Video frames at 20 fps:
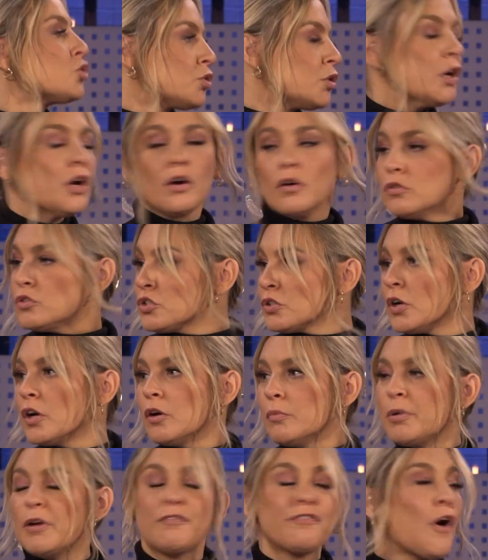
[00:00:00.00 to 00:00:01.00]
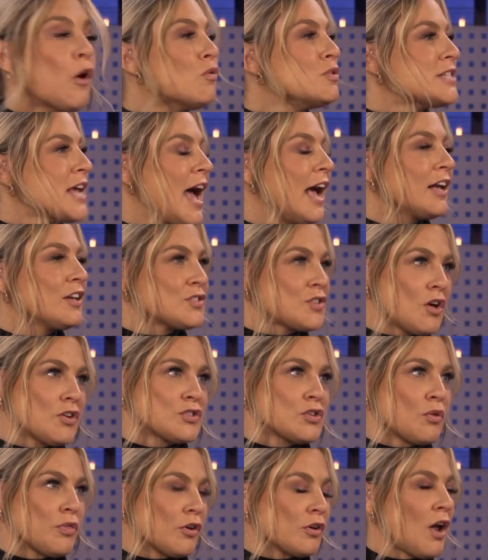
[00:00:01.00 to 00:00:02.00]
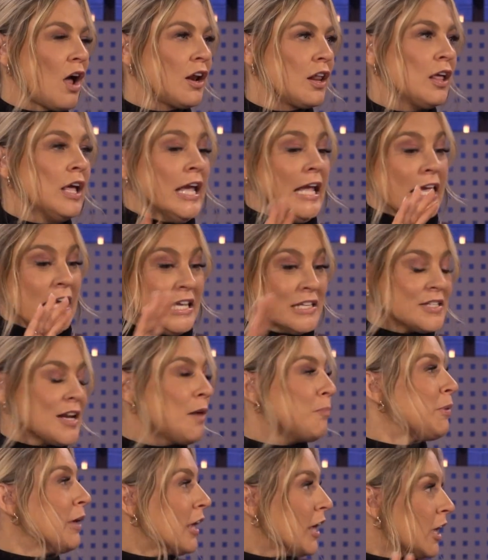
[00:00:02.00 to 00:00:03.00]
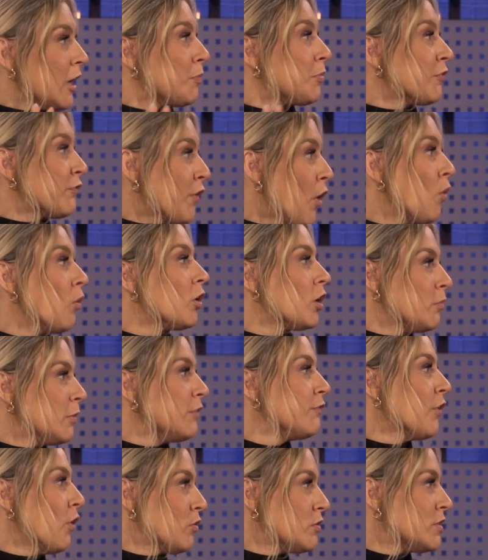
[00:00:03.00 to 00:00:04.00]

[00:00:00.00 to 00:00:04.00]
True. But phone tag is also, he's not picking up the phone, could be phone.